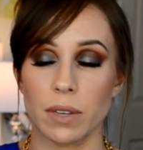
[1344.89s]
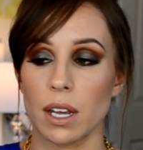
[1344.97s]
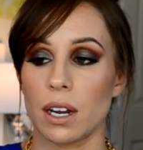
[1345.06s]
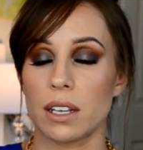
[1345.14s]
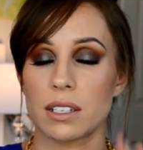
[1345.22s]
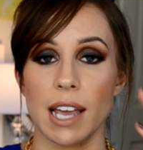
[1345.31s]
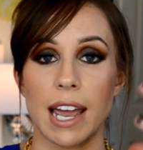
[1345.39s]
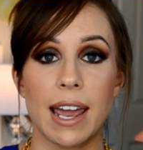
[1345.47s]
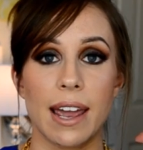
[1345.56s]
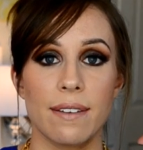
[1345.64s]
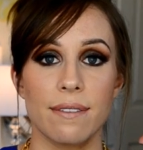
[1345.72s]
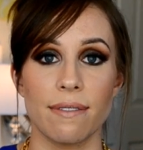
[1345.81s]
It is
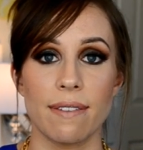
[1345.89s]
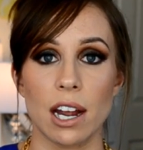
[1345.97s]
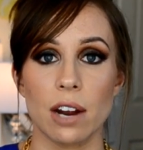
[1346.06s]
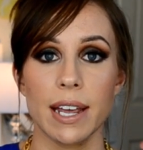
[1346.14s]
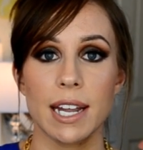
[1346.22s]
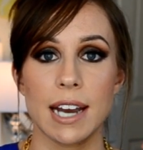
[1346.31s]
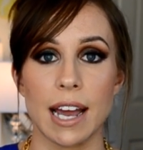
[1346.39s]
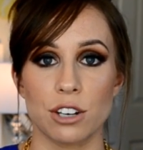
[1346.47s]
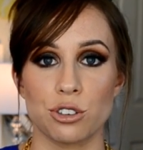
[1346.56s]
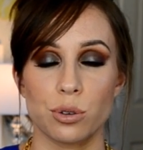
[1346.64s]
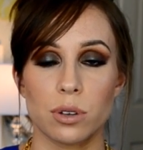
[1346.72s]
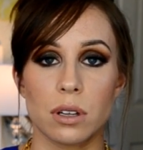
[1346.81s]
a very
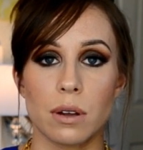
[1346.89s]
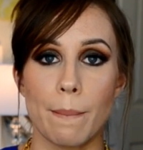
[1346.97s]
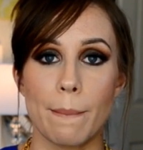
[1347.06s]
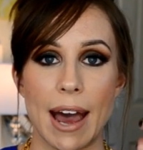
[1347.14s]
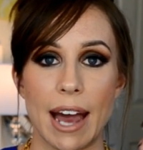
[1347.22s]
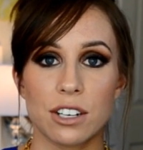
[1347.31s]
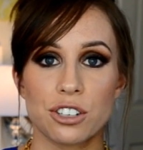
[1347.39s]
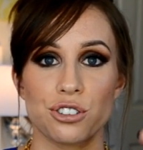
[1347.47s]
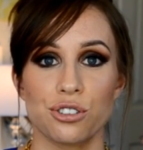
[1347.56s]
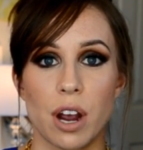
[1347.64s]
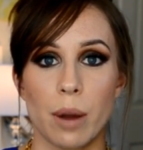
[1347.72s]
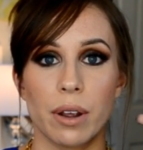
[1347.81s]
natural matte
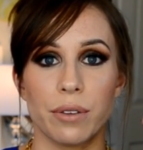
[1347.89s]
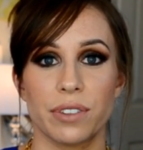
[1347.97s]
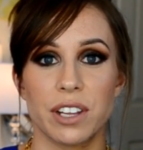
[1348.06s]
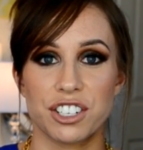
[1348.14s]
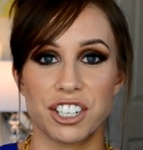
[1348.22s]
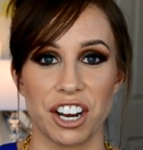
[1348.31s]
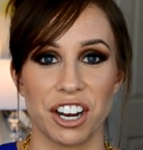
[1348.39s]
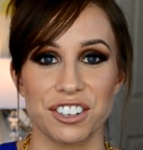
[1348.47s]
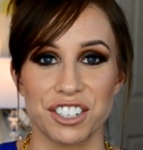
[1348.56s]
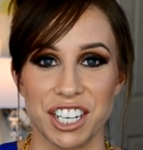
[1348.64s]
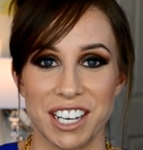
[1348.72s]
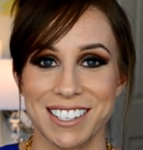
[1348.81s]
strawberry flush on your
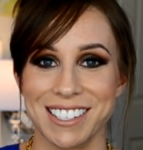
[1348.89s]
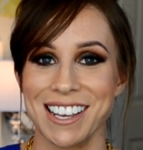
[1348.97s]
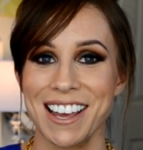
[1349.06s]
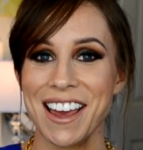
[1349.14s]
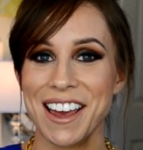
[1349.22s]
cheeks.